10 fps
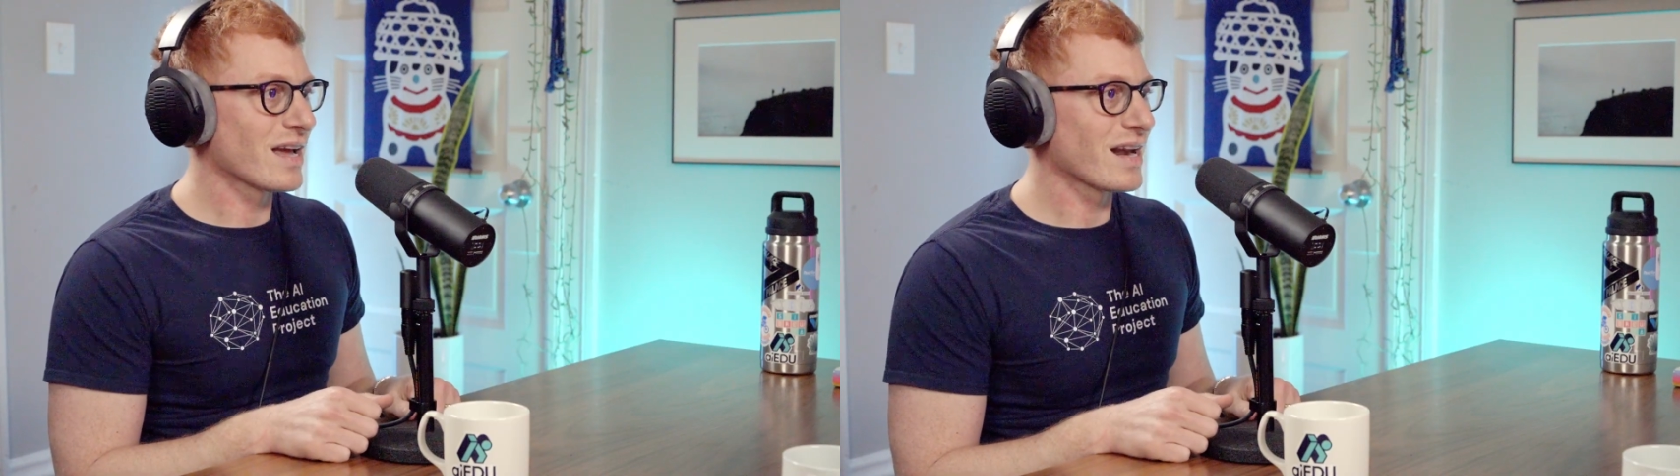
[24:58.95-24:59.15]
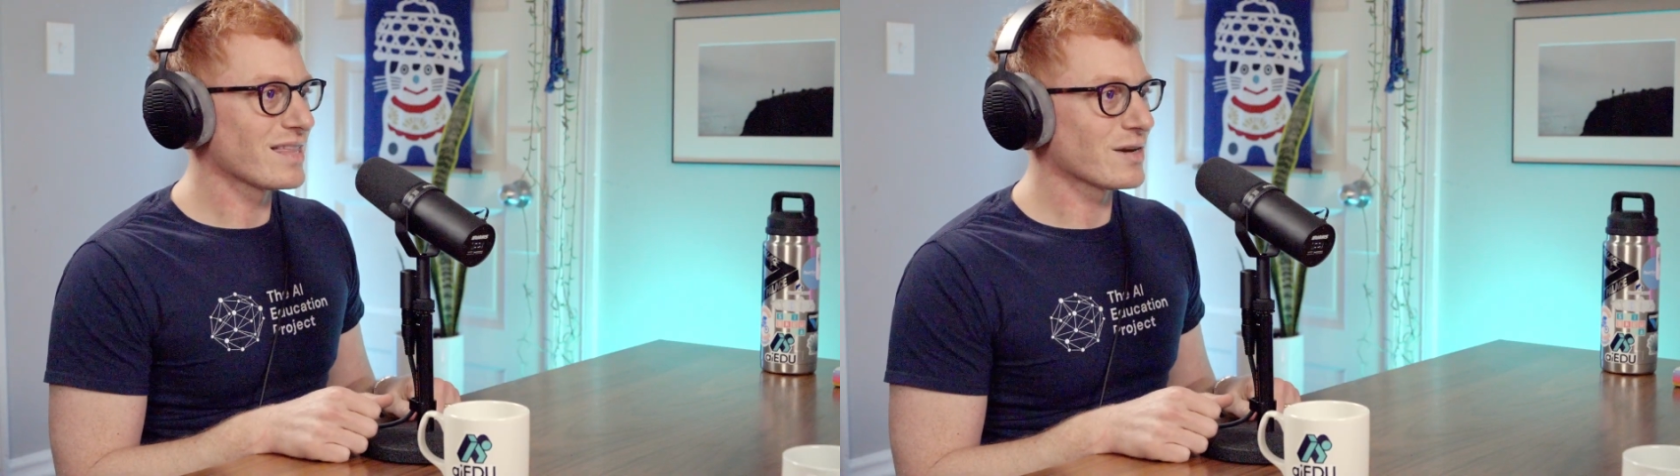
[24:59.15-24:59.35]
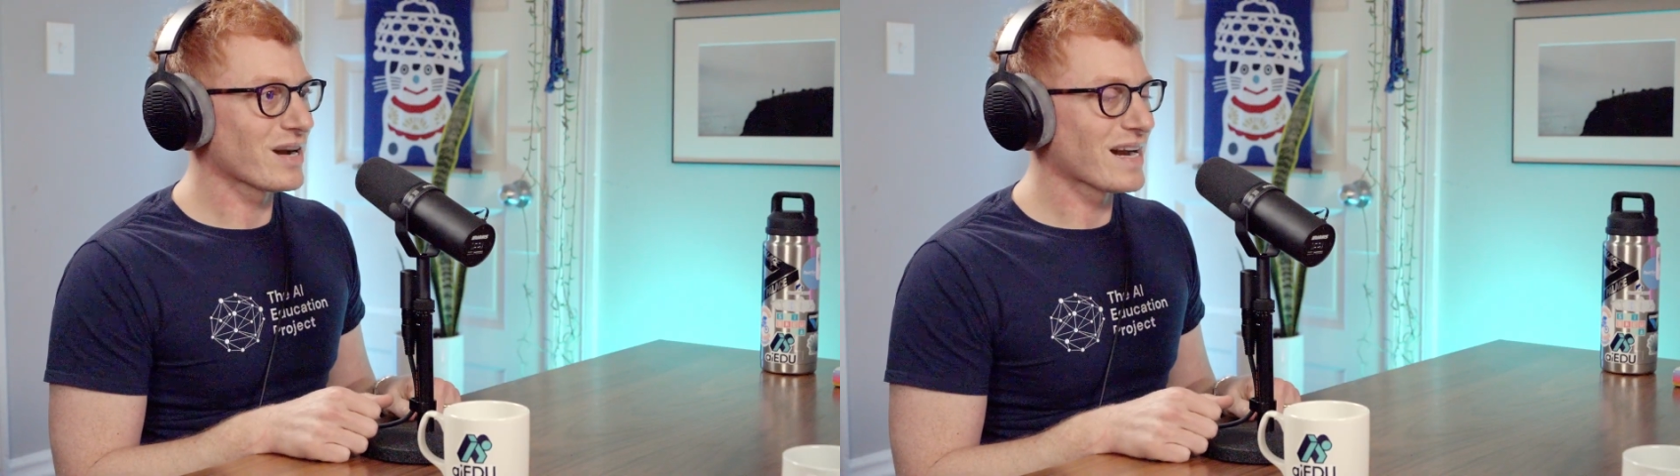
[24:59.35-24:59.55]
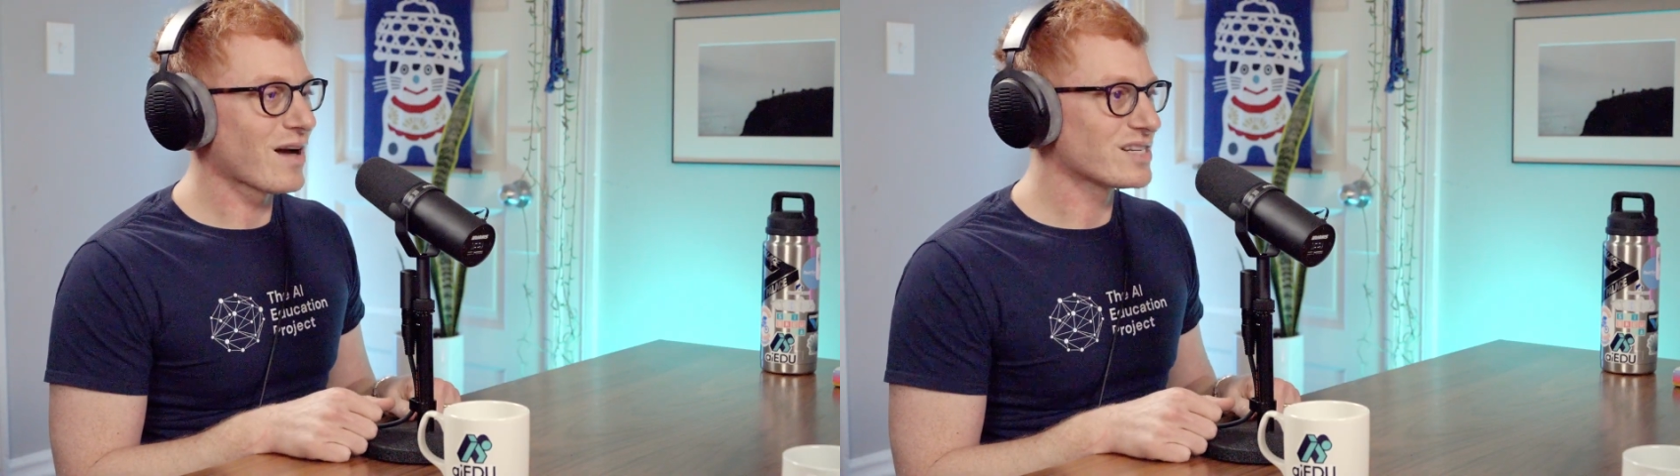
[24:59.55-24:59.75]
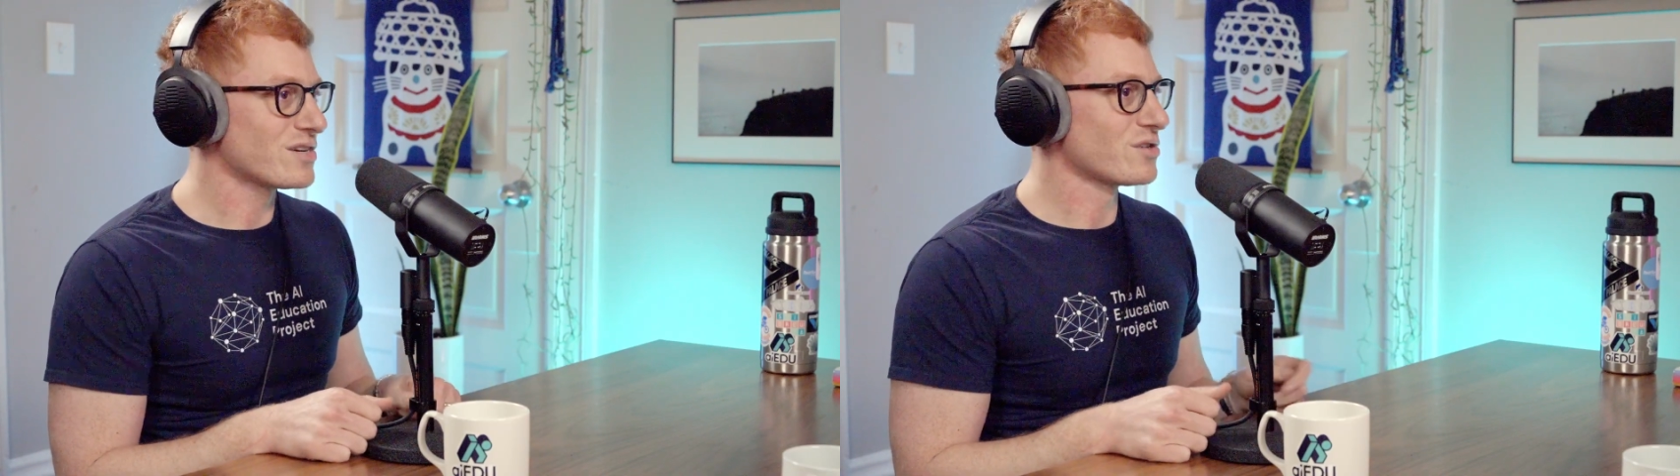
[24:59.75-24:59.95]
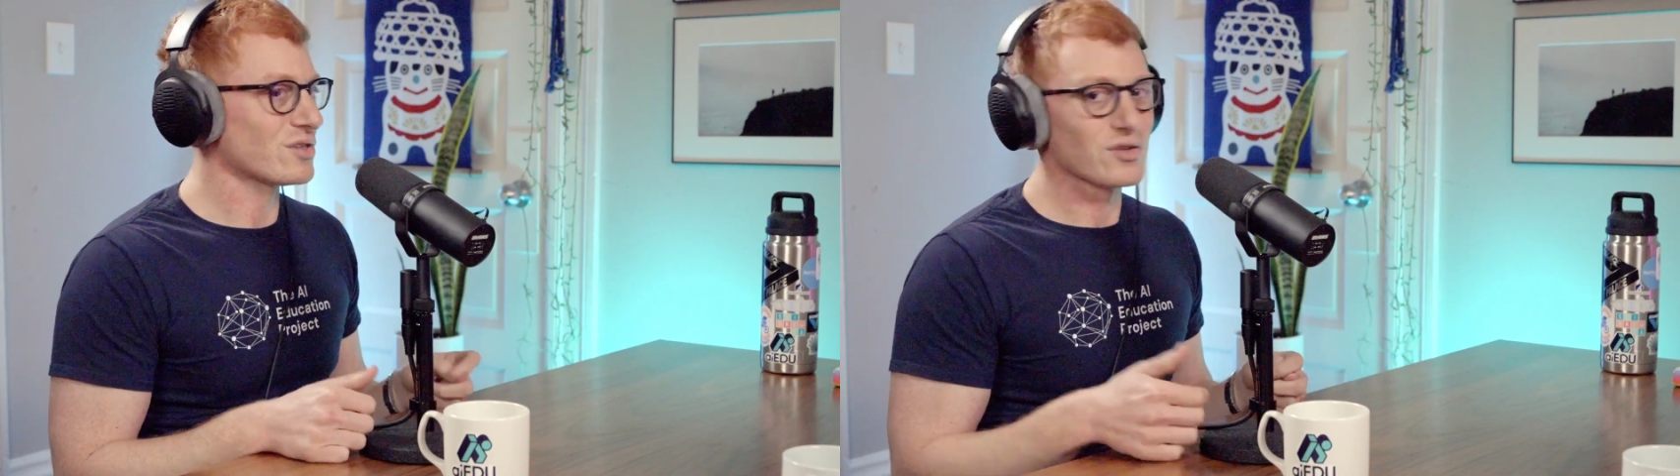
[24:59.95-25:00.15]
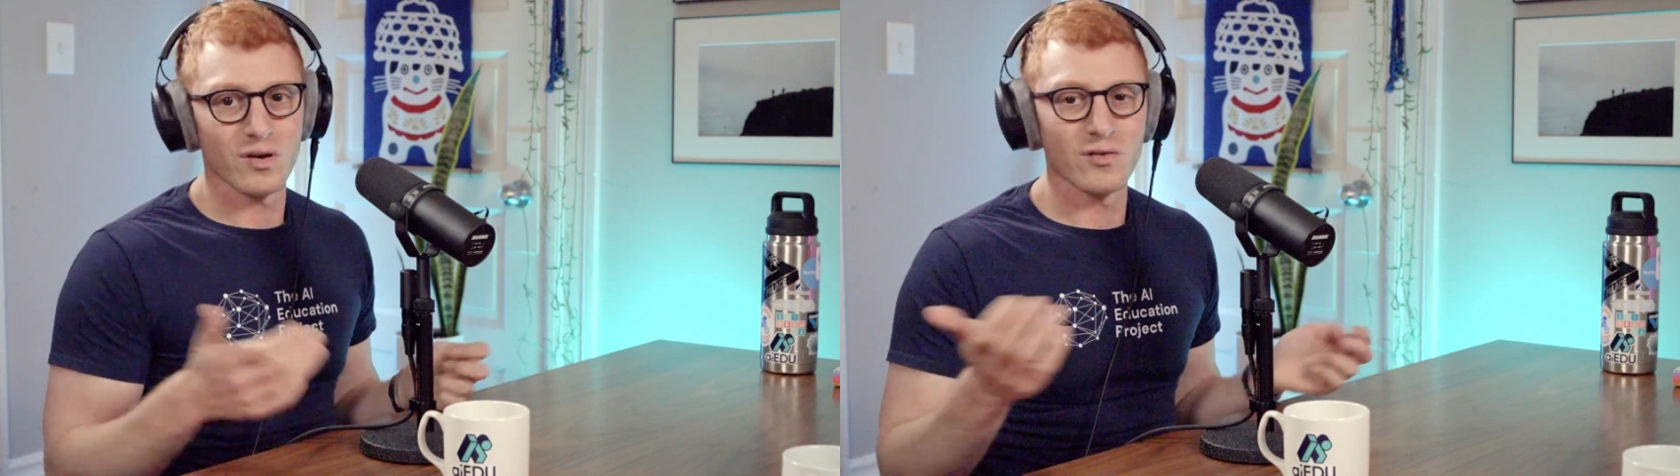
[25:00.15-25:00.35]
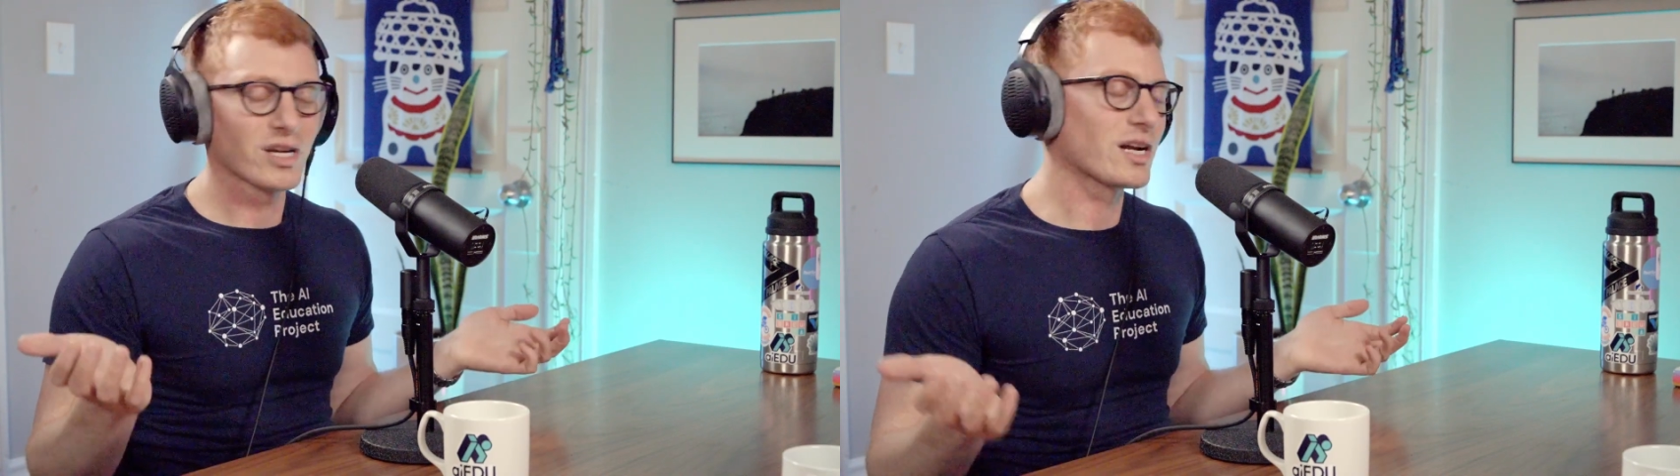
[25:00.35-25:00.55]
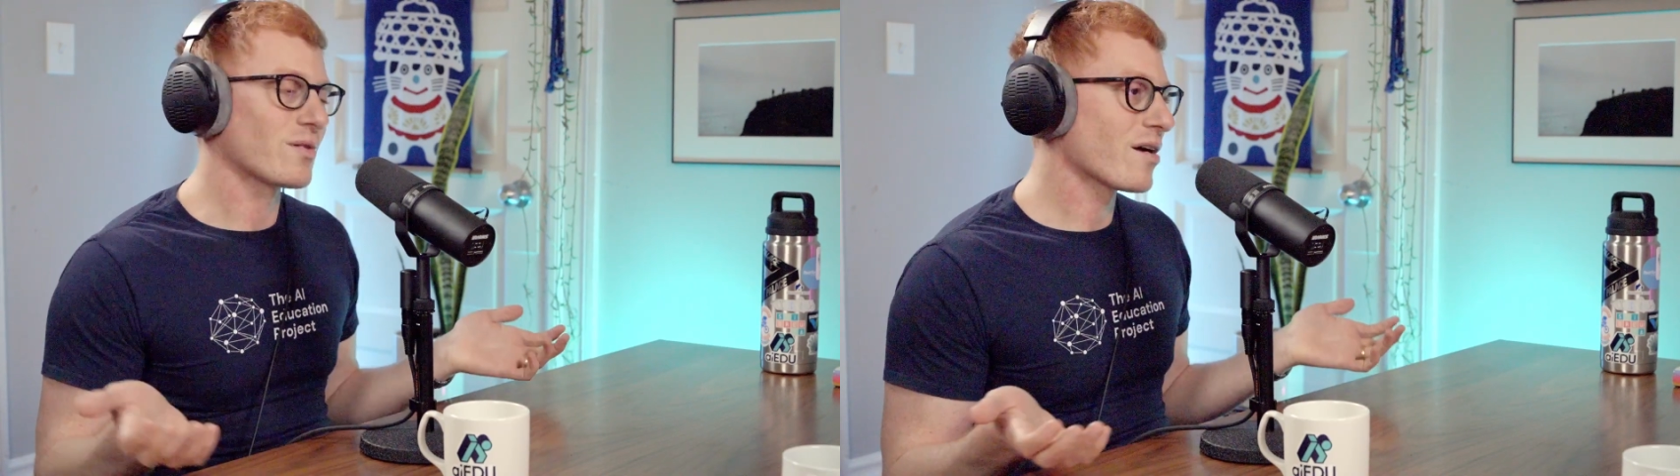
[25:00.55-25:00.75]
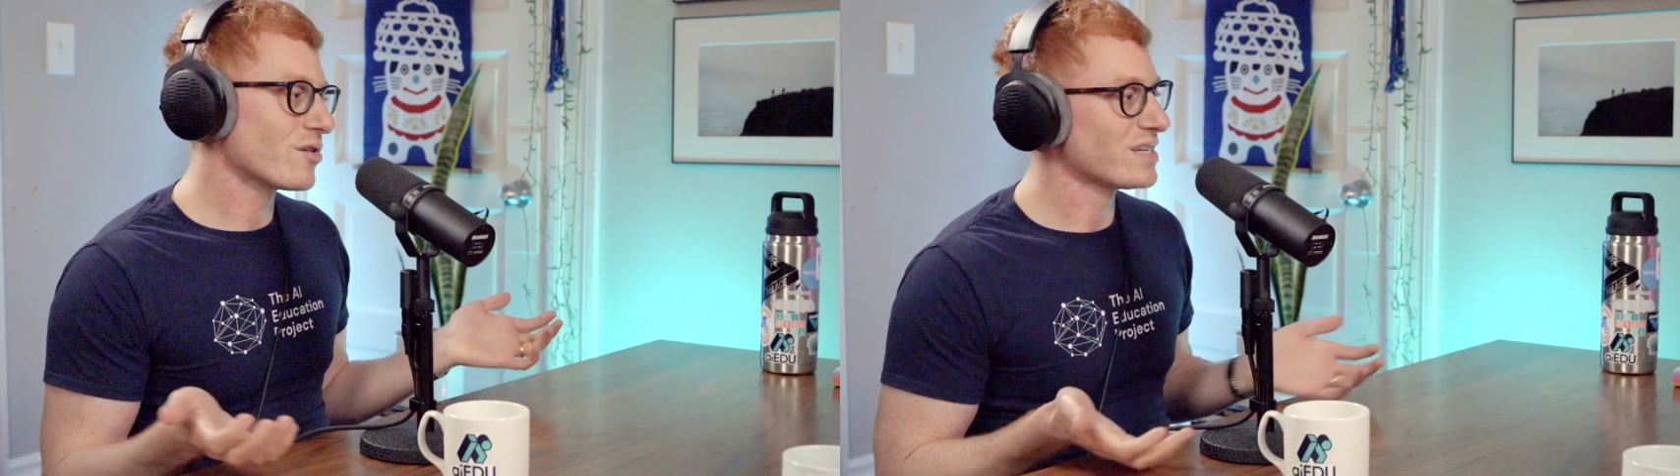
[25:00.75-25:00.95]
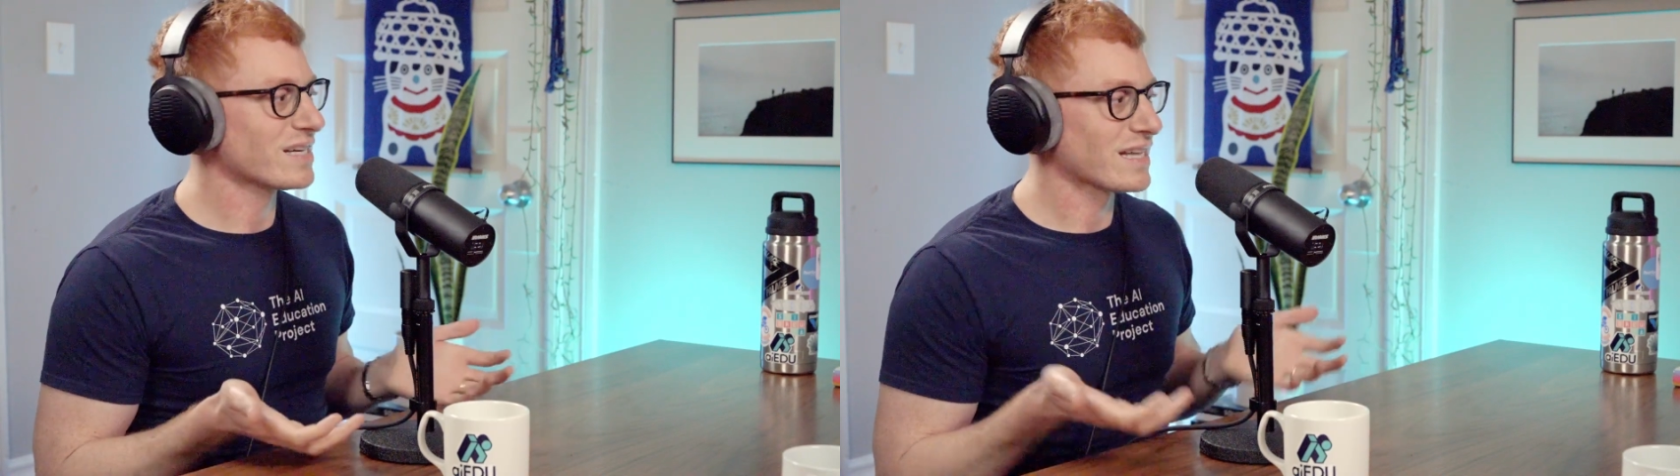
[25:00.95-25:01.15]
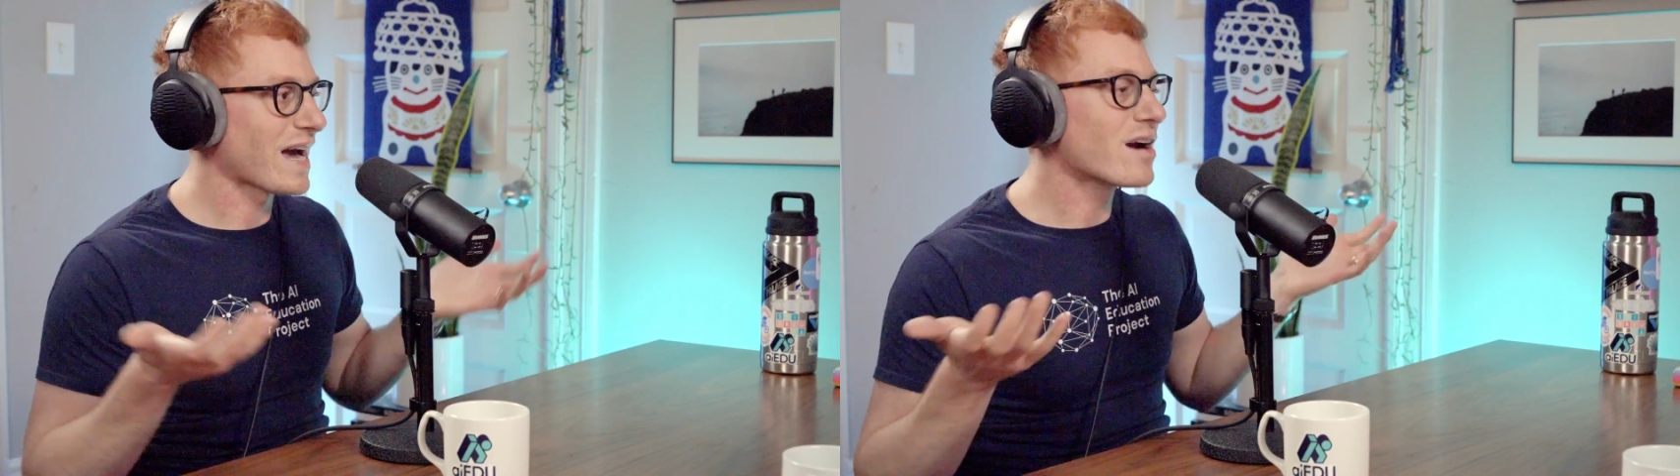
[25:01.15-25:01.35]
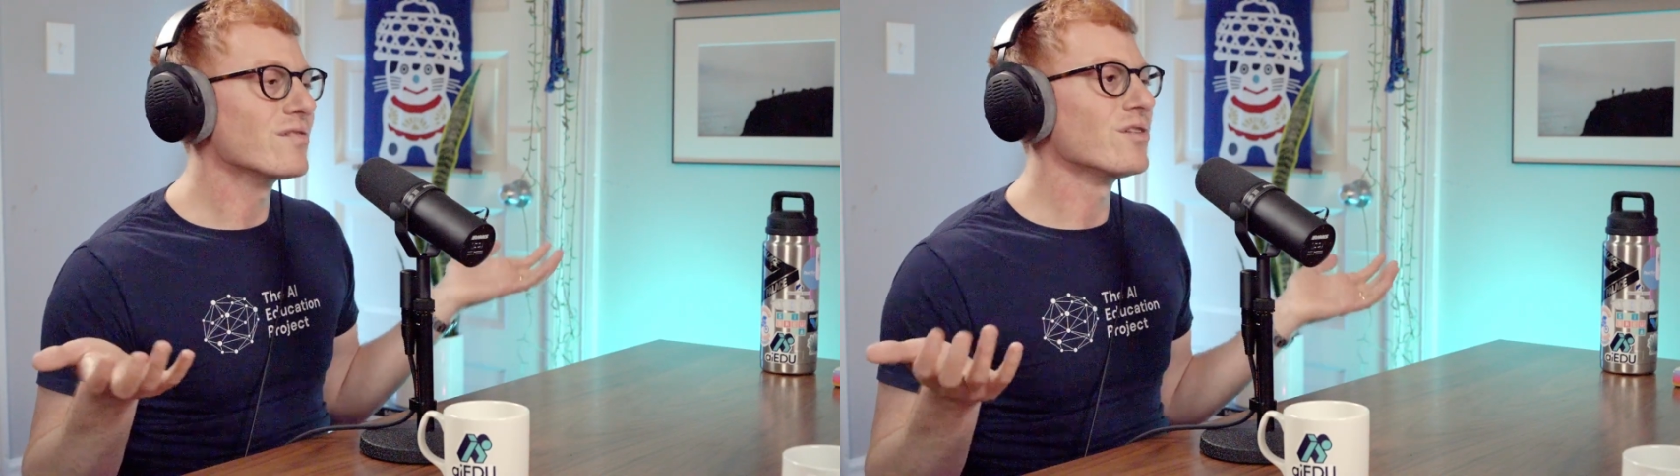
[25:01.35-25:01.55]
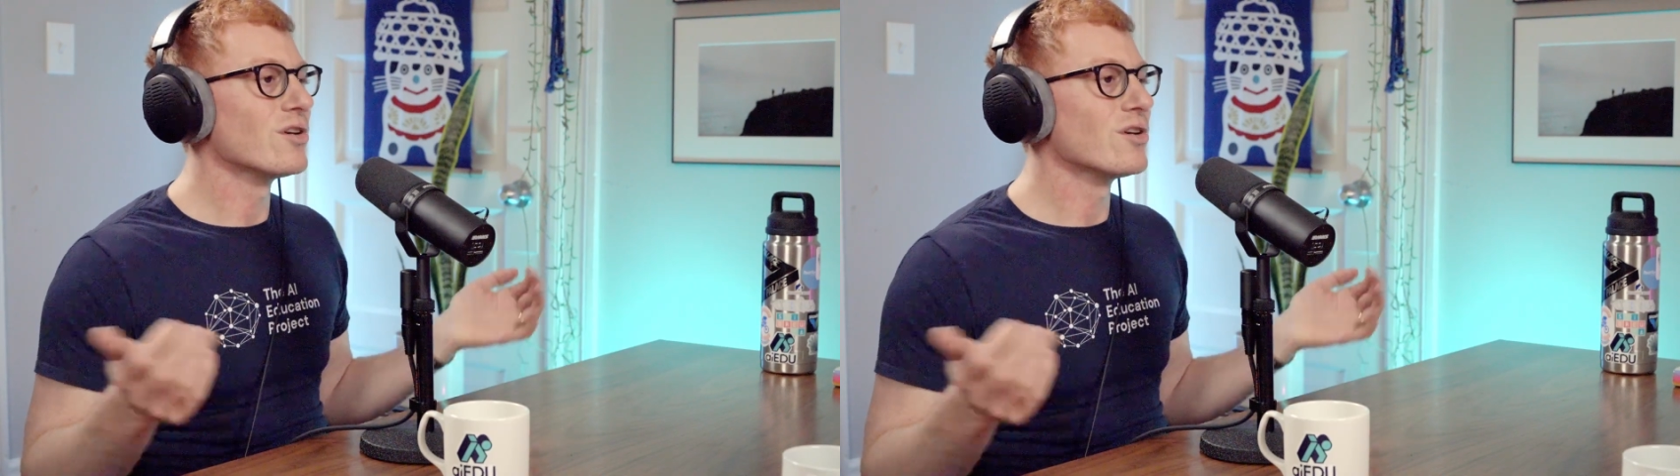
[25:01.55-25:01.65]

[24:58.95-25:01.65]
And I think right now teachers are sort of looking around, they're saying like, I don't